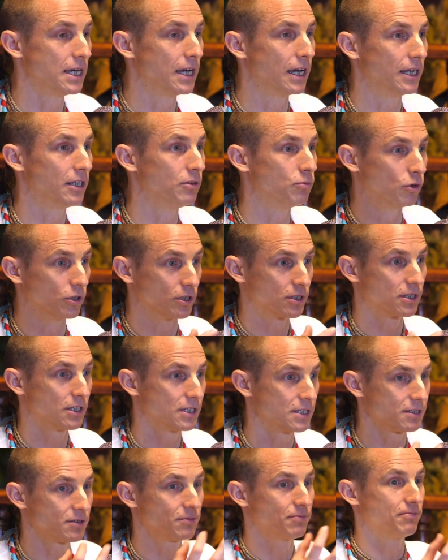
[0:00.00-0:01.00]
And he
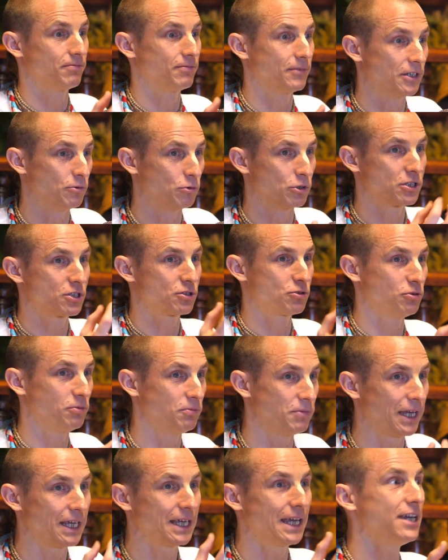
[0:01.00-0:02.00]
wants
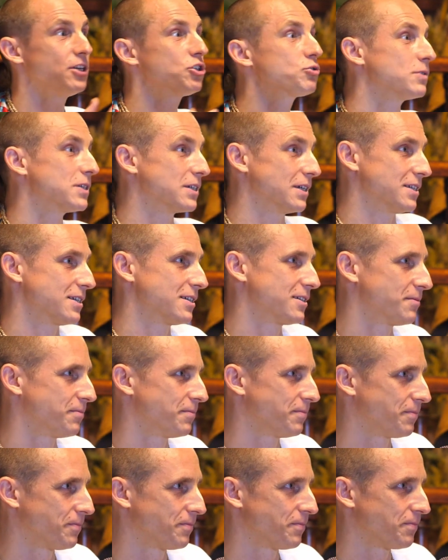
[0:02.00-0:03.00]
to engage with us.
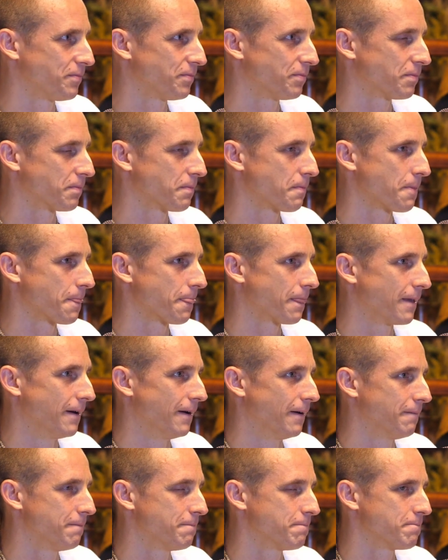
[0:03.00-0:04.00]

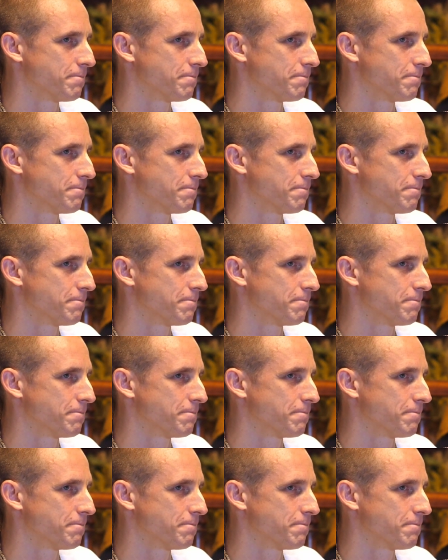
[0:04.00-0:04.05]
Yeah.